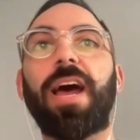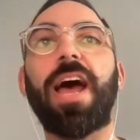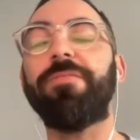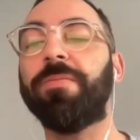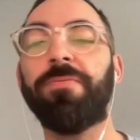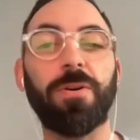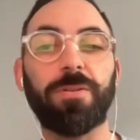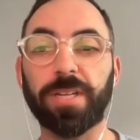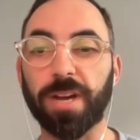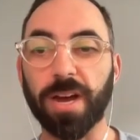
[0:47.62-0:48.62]
I haven't been
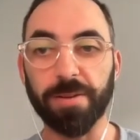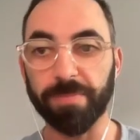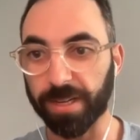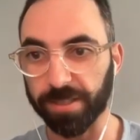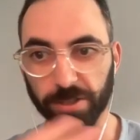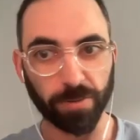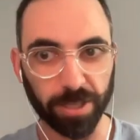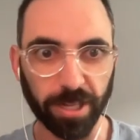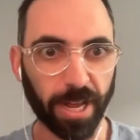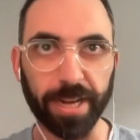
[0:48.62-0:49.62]
focusing on it because there's always
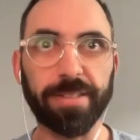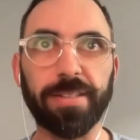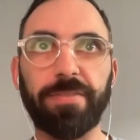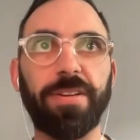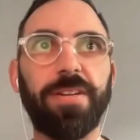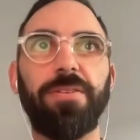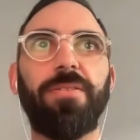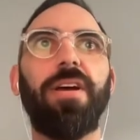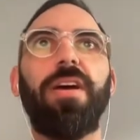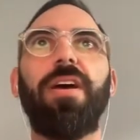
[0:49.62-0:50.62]
client stuff to do.
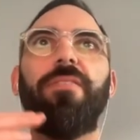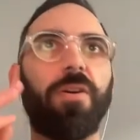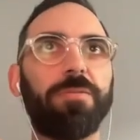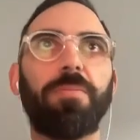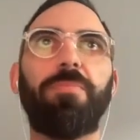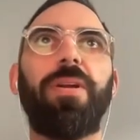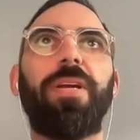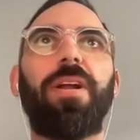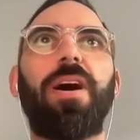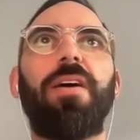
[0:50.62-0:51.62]
Always been putting it
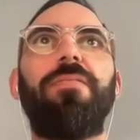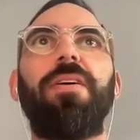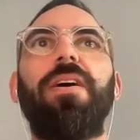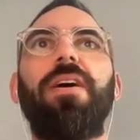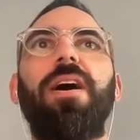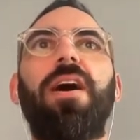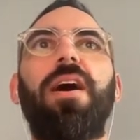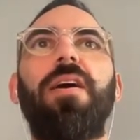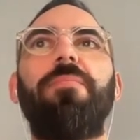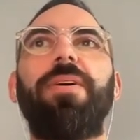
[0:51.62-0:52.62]
off.
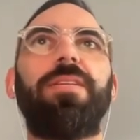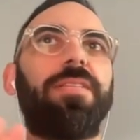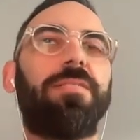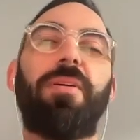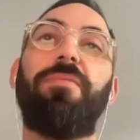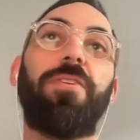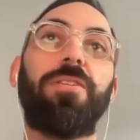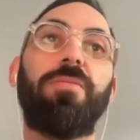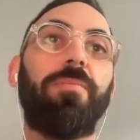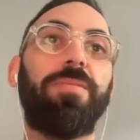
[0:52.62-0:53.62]
And this isn't my first
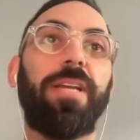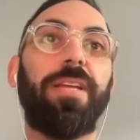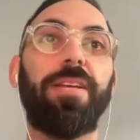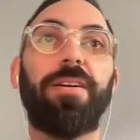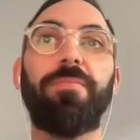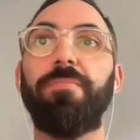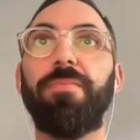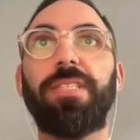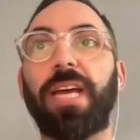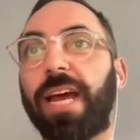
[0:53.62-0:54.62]
website either
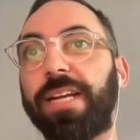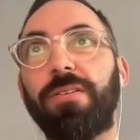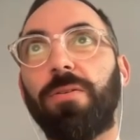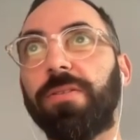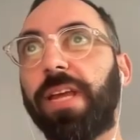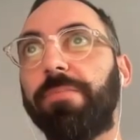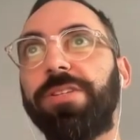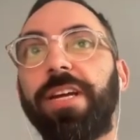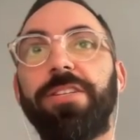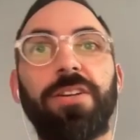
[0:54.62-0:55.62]
because I had a whole name
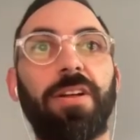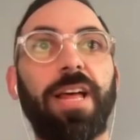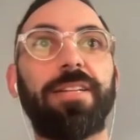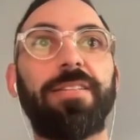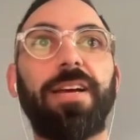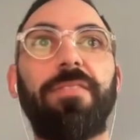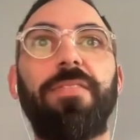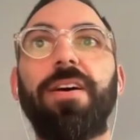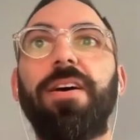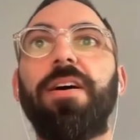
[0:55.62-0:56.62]
change and all that stuff.
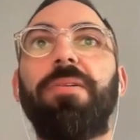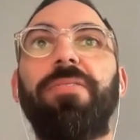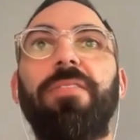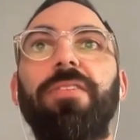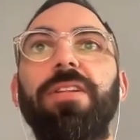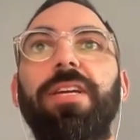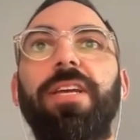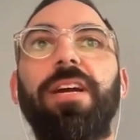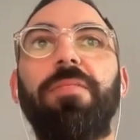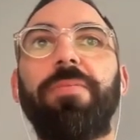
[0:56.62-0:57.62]
But if you have a look
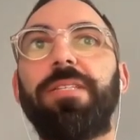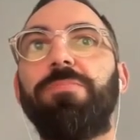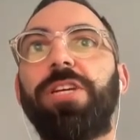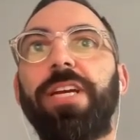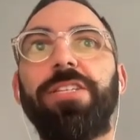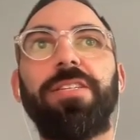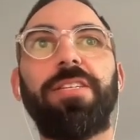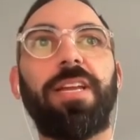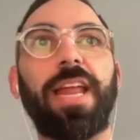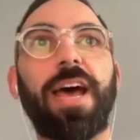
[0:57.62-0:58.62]
here, I made some changes
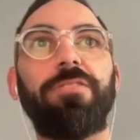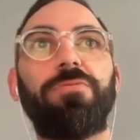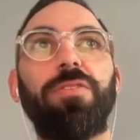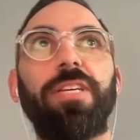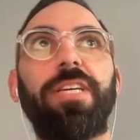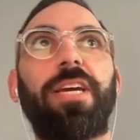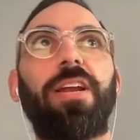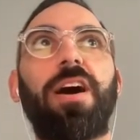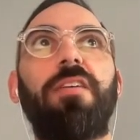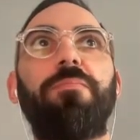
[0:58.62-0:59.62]
and now it's really kicking off.